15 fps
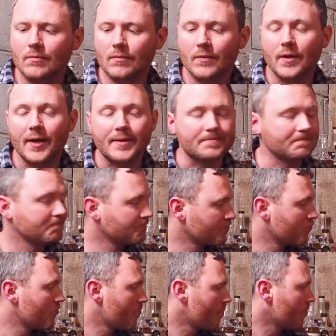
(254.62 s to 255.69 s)
Yeah.
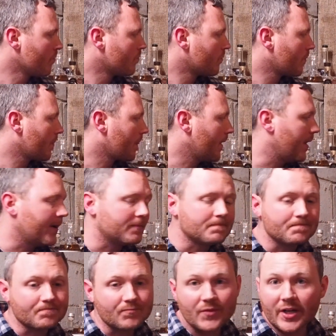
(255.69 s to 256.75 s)

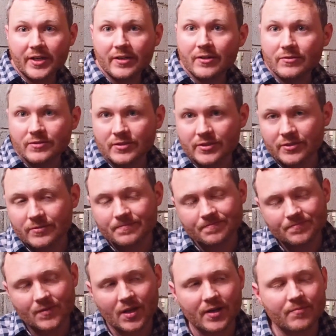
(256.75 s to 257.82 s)
Nutty notes too,
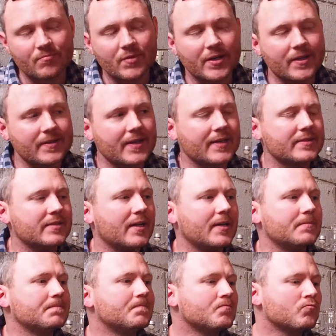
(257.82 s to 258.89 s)
I'm getting that
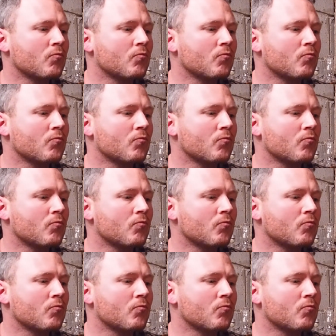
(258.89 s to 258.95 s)
time.